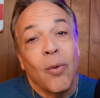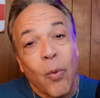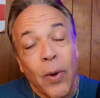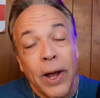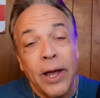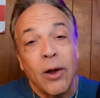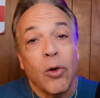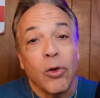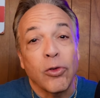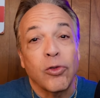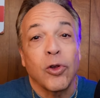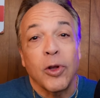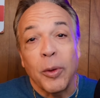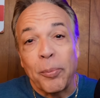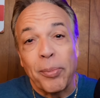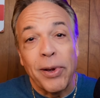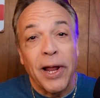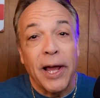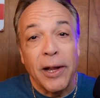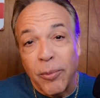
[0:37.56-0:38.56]
when also
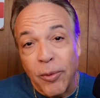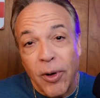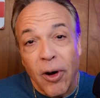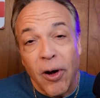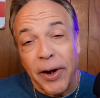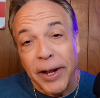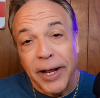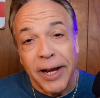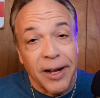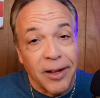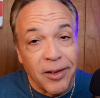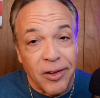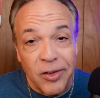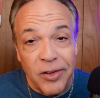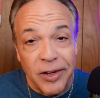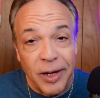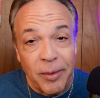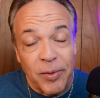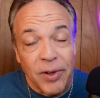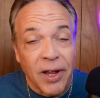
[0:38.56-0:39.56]
the platinum card hit at
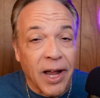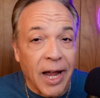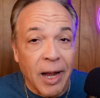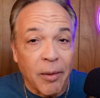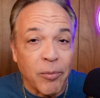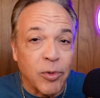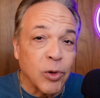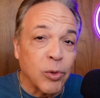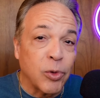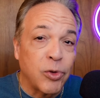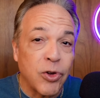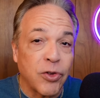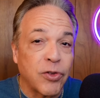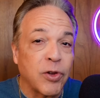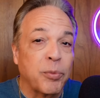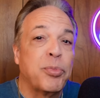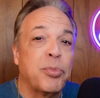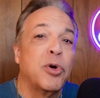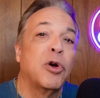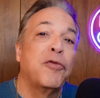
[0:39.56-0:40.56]
the same time. So it was
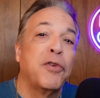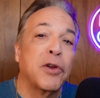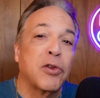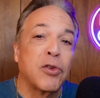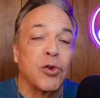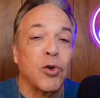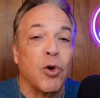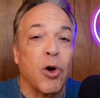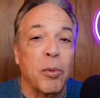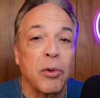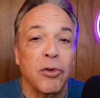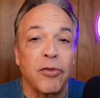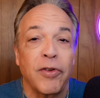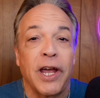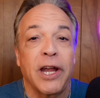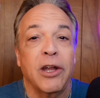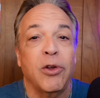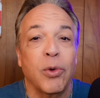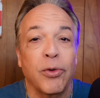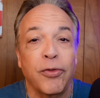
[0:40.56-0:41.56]
just a perfect storm of
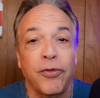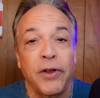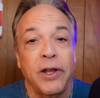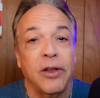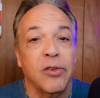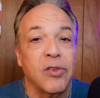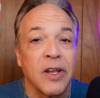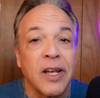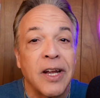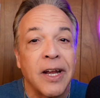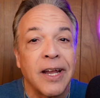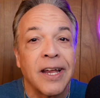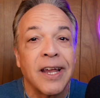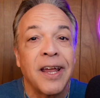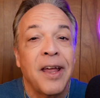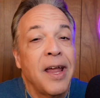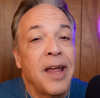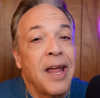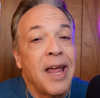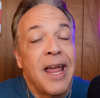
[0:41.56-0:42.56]
annual fees
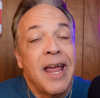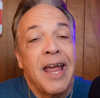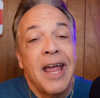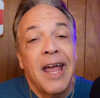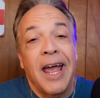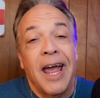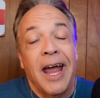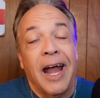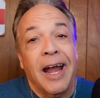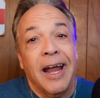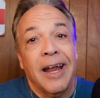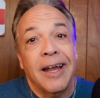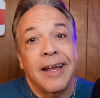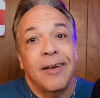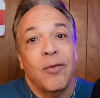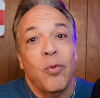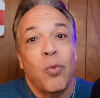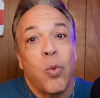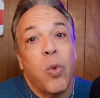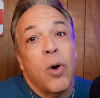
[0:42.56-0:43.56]
hitting.
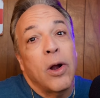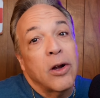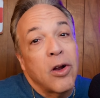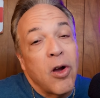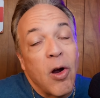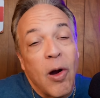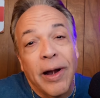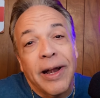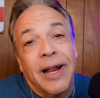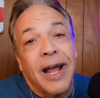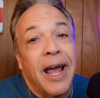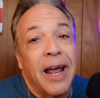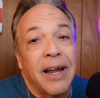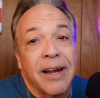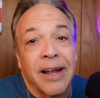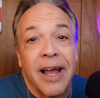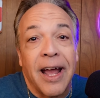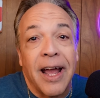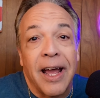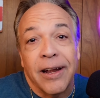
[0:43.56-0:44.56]
And one card
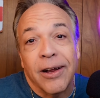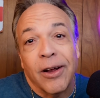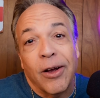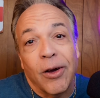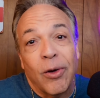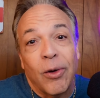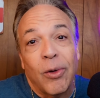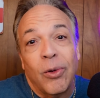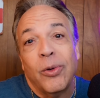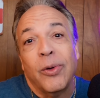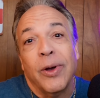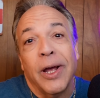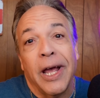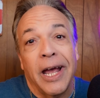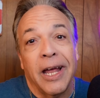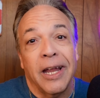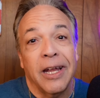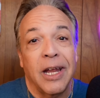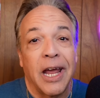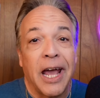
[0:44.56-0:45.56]
had to kind of go,
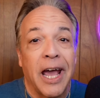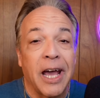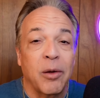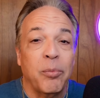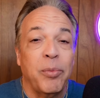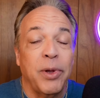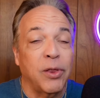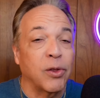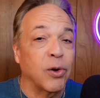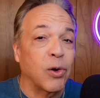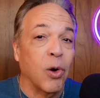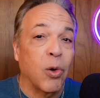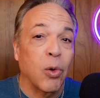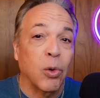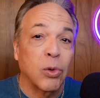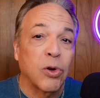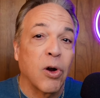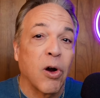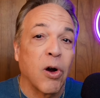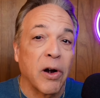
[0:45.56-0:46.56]
and it had to be the
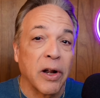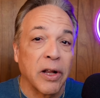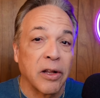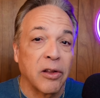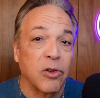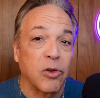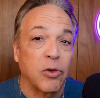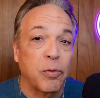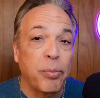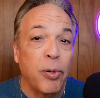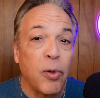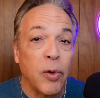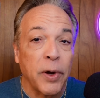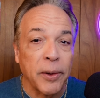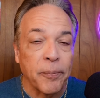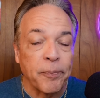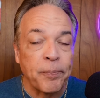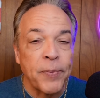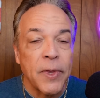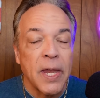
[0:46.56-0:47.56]
gold card at this
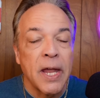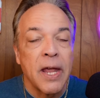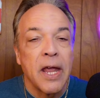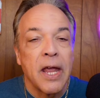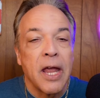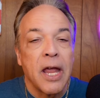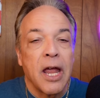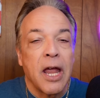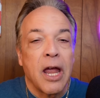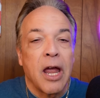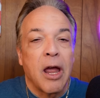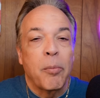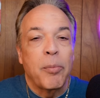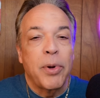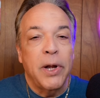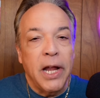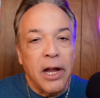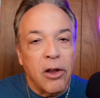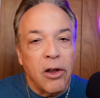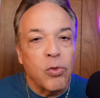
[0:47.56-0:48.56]
point.
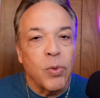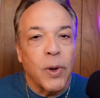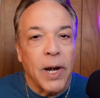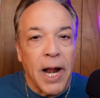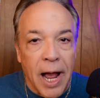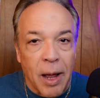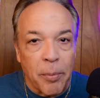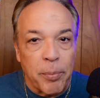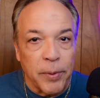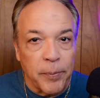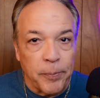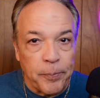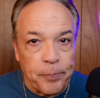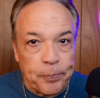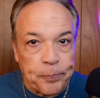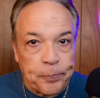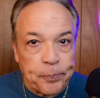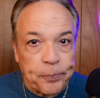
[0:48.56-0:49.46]
But here's what happened.